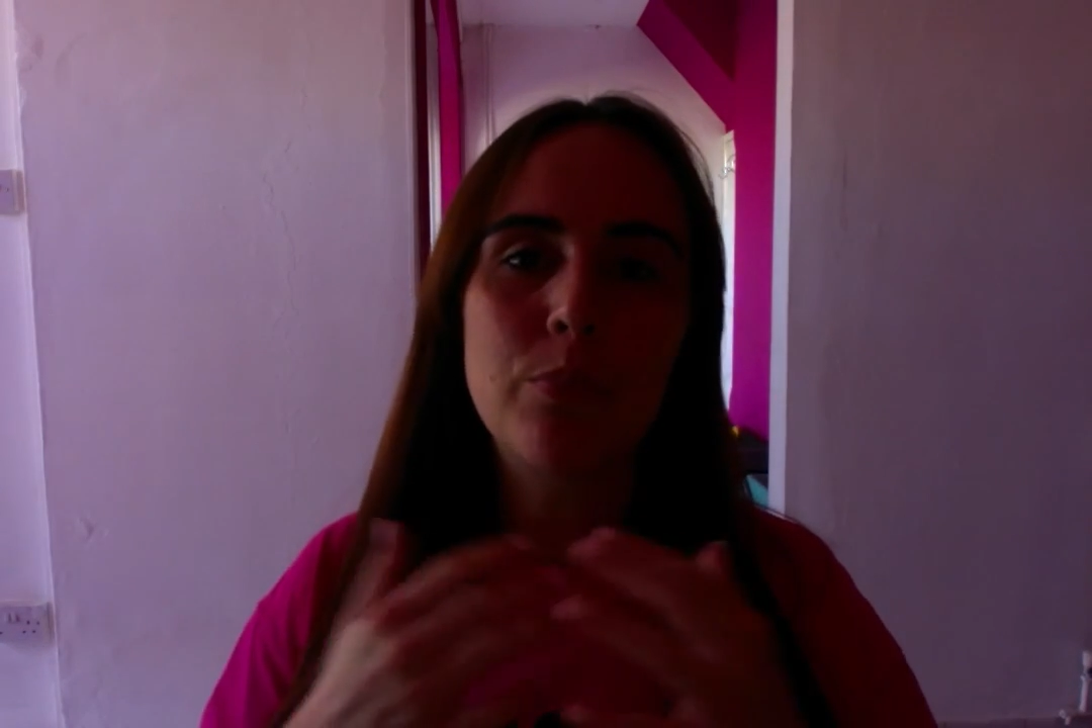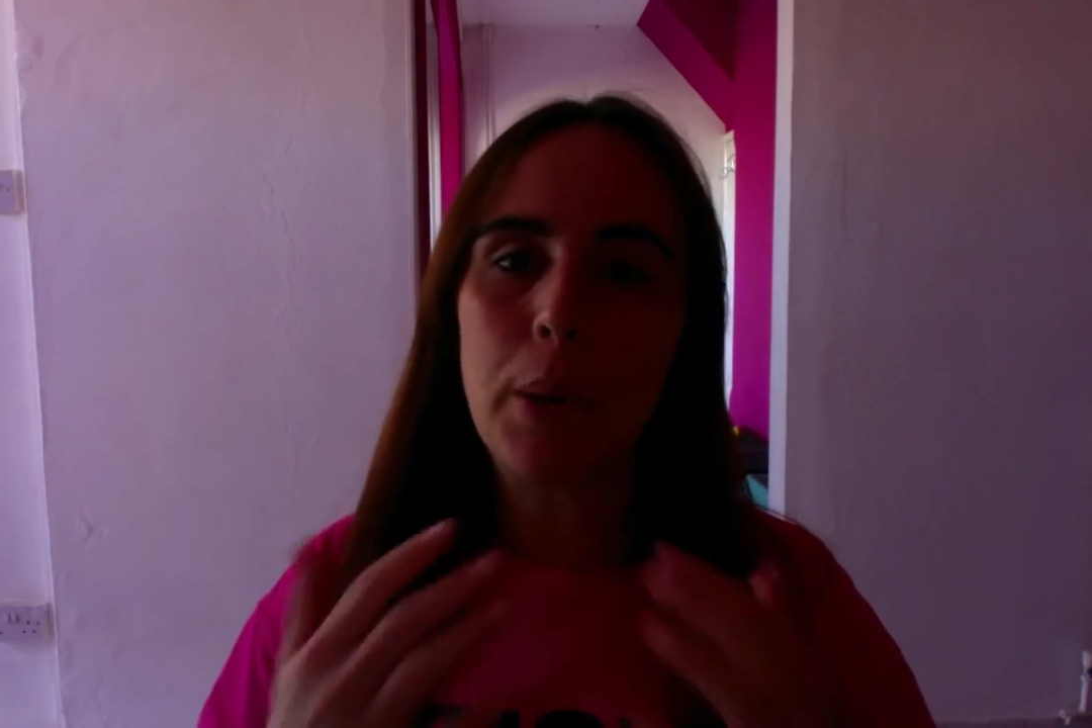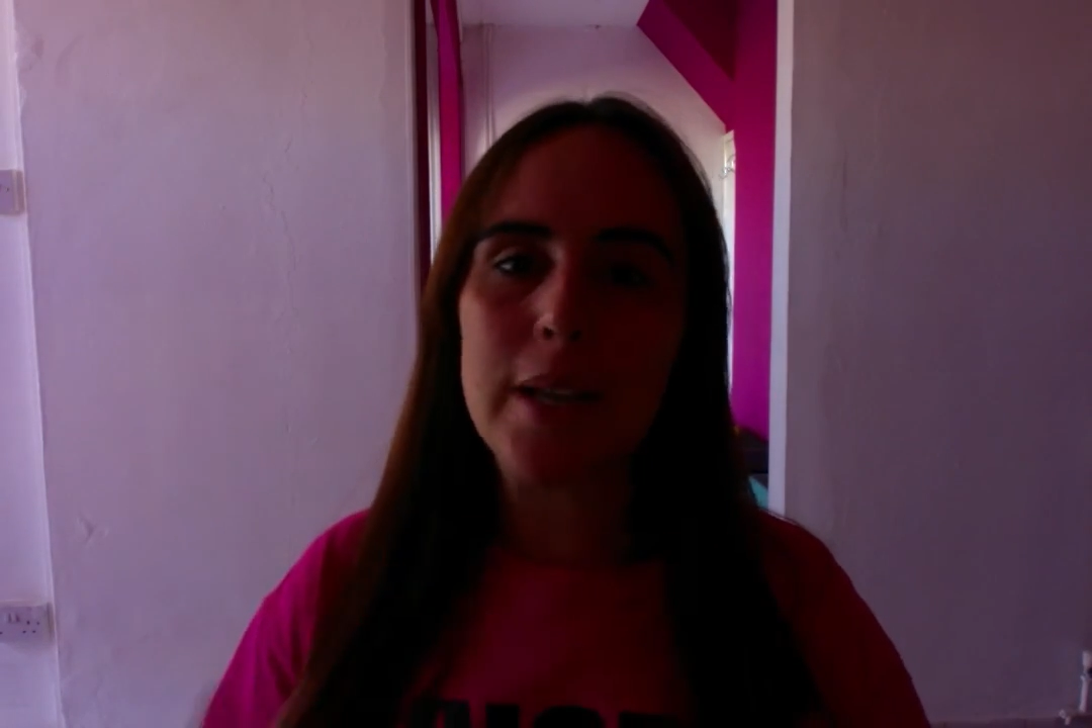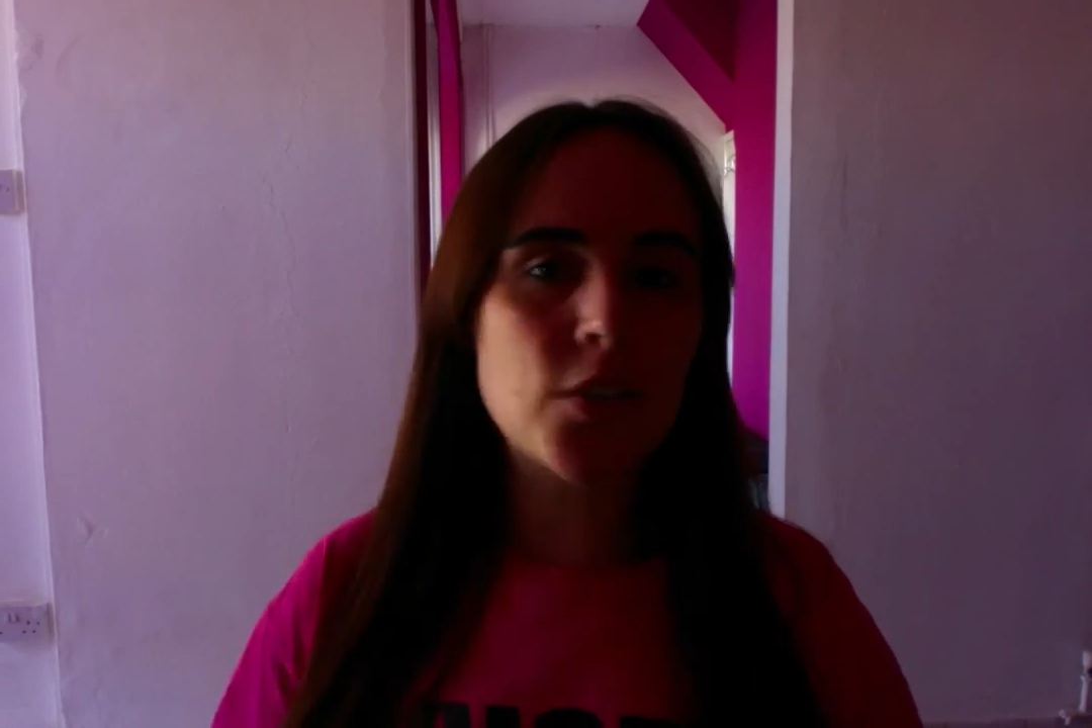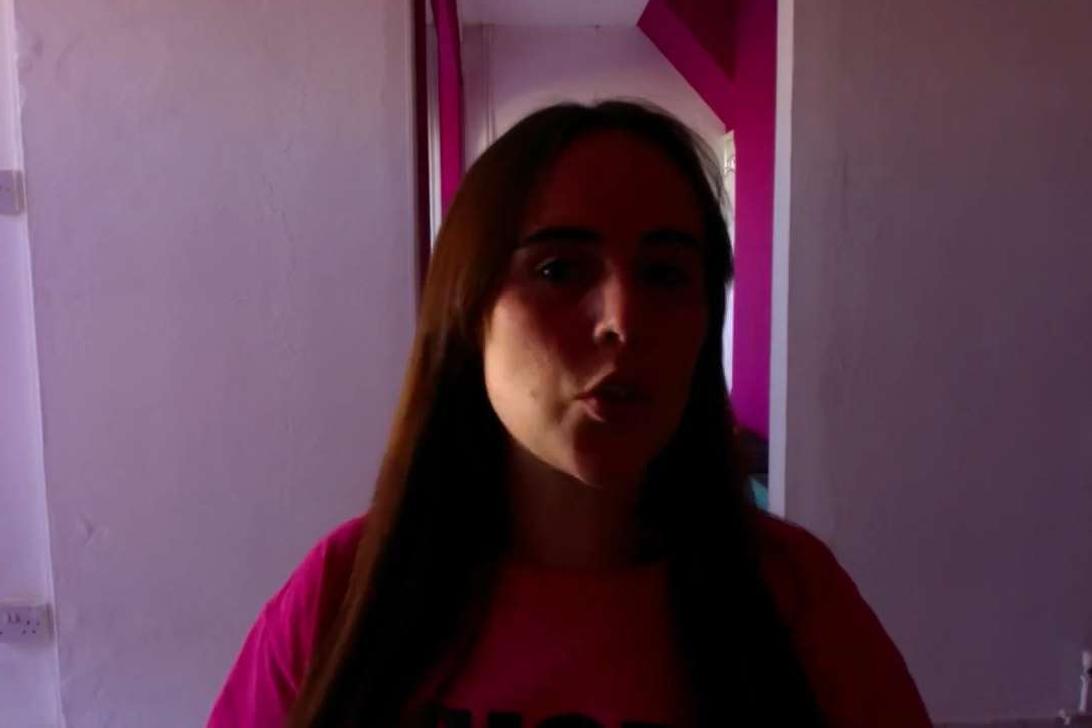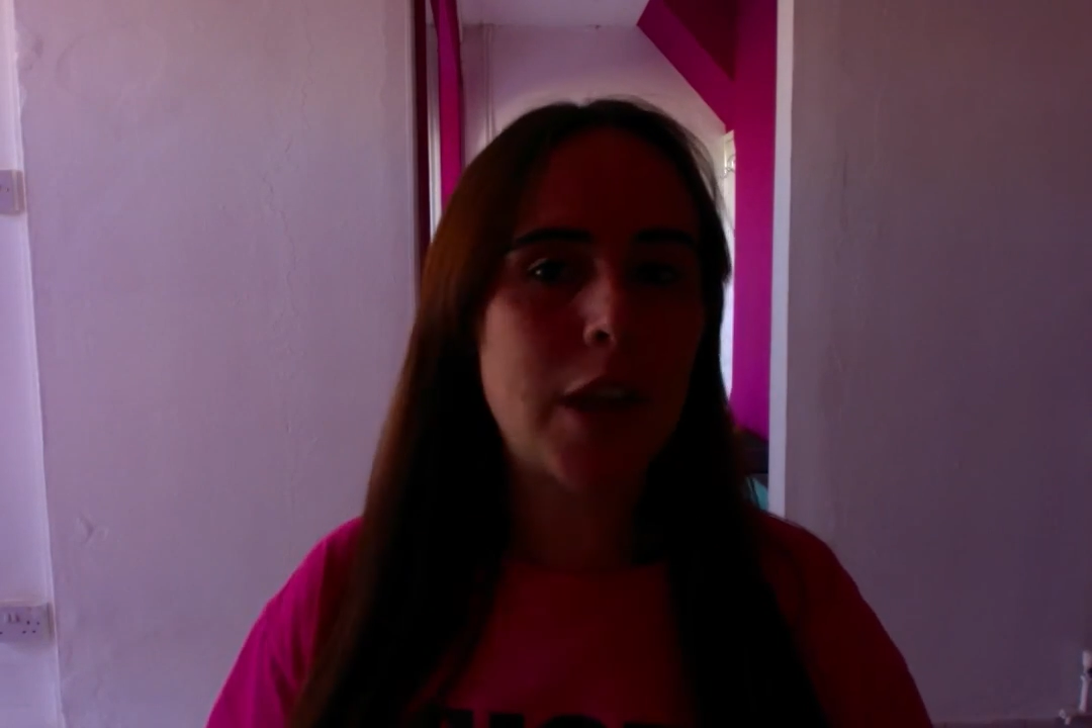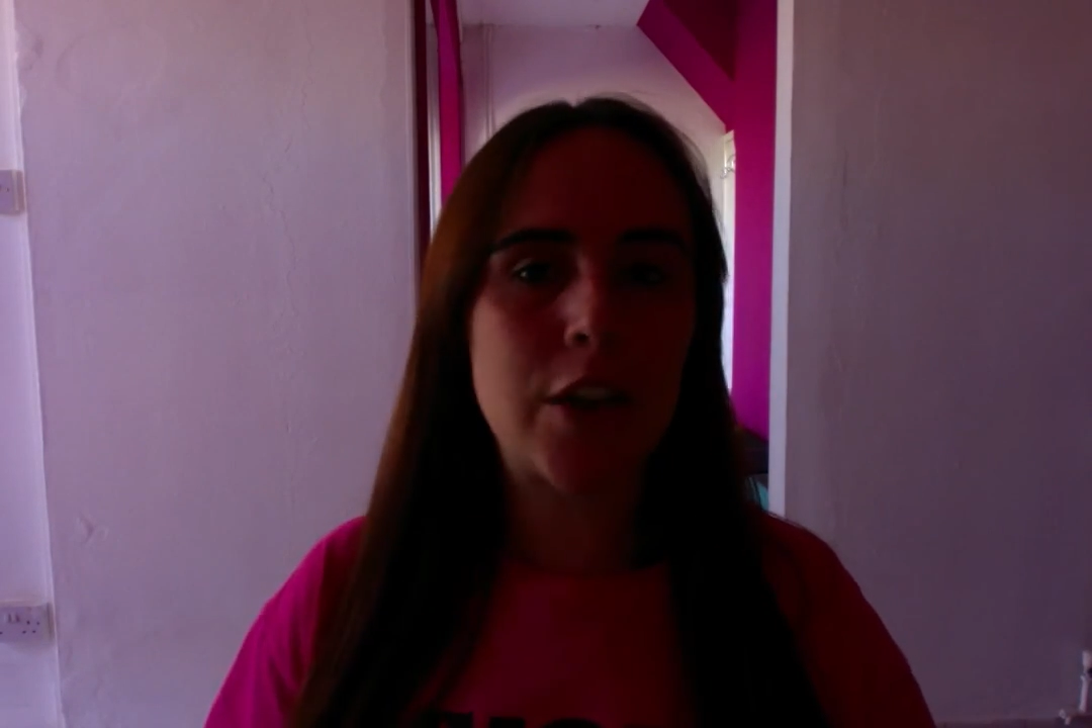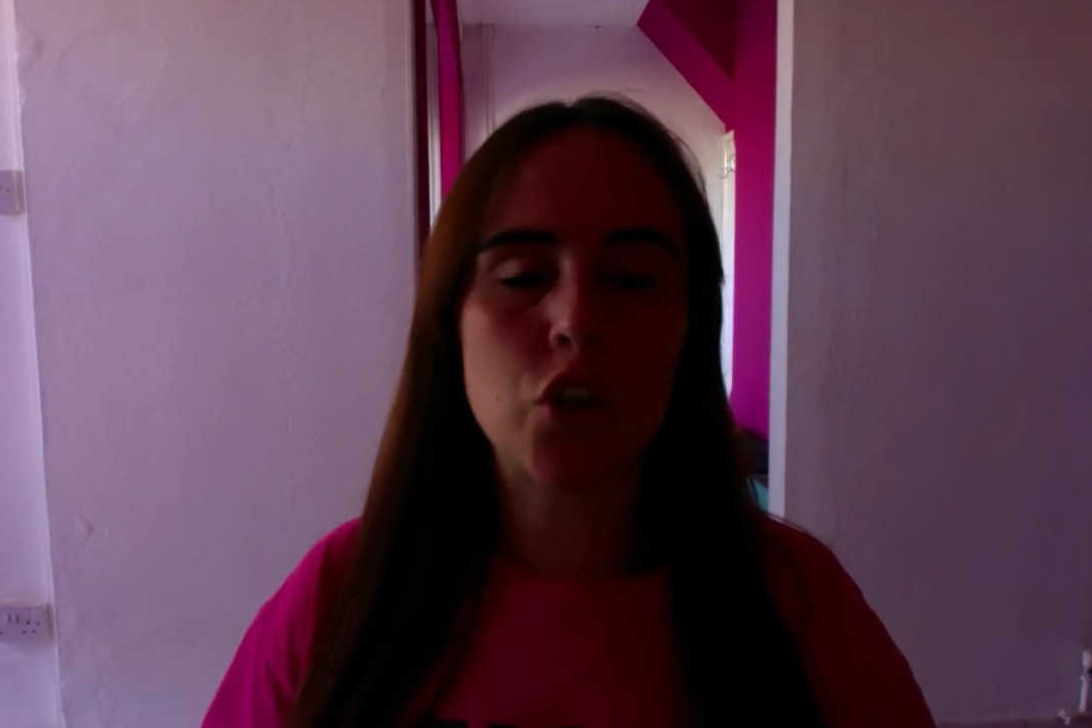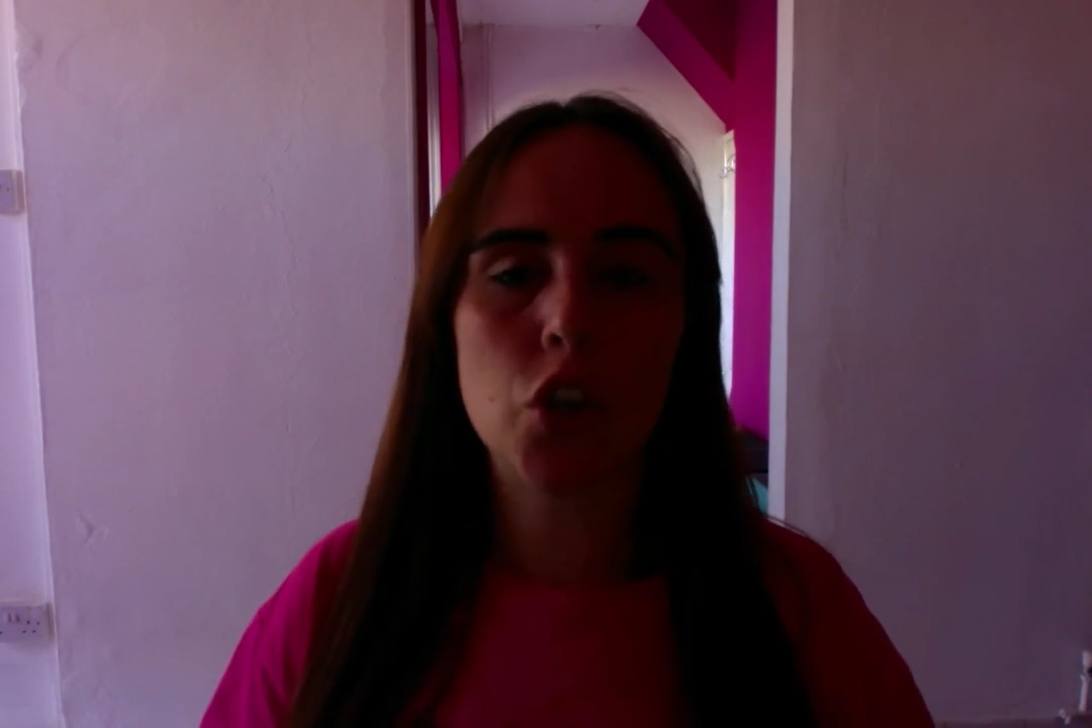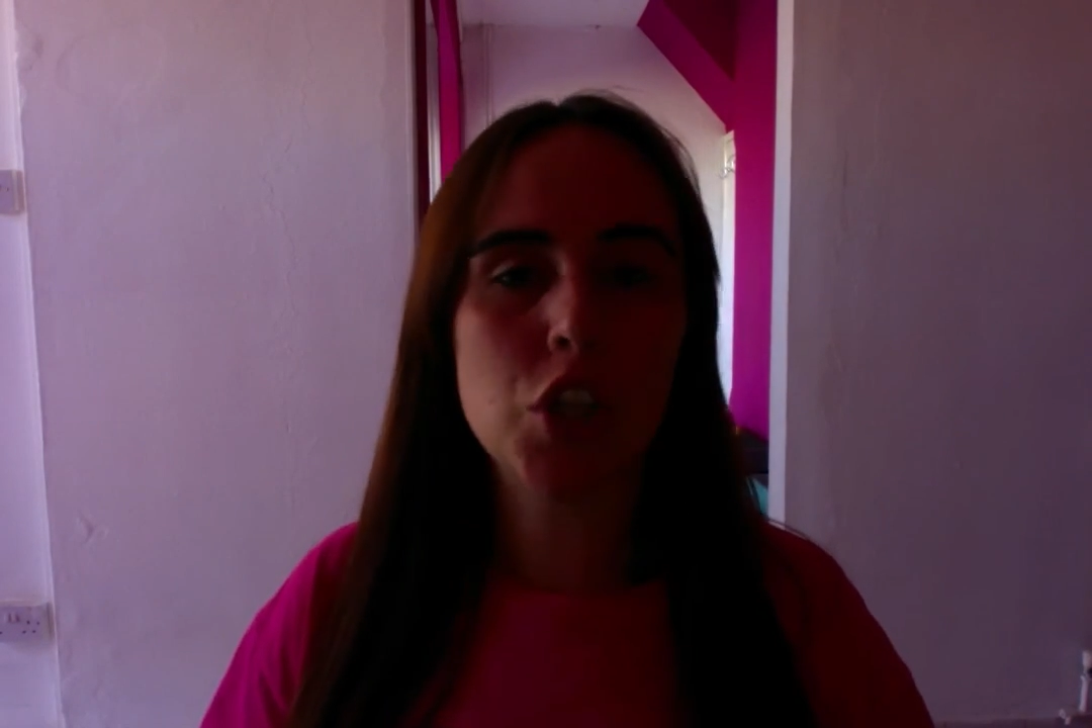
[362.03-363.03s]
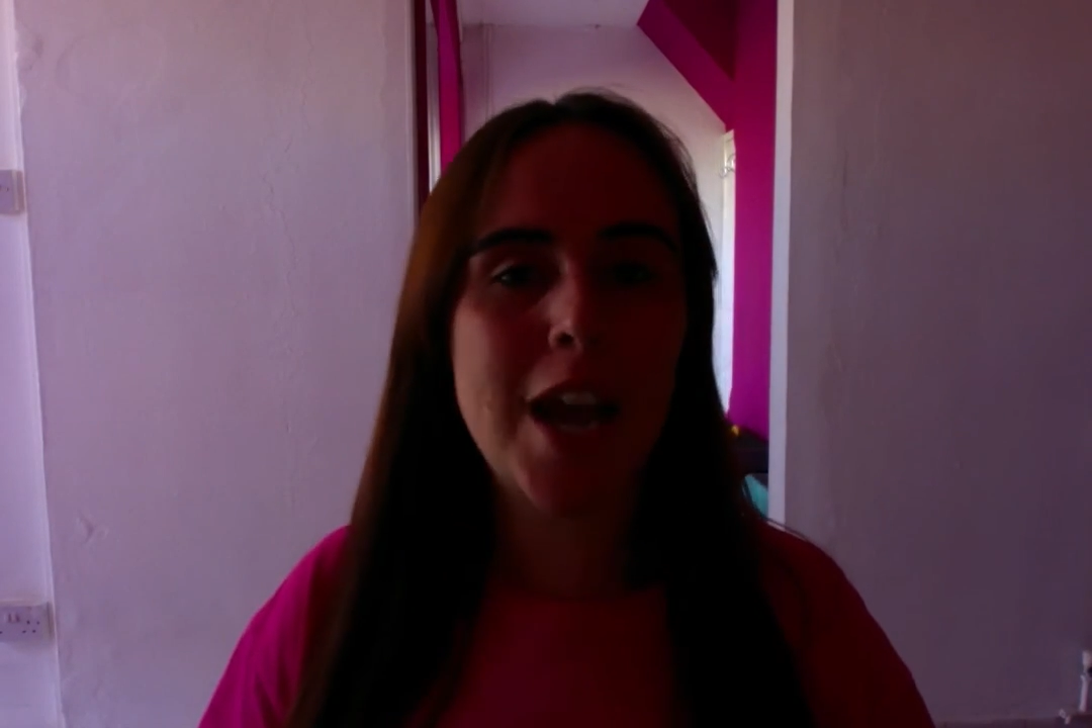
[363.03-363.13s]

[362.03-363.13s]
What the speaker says: Please do get in touch.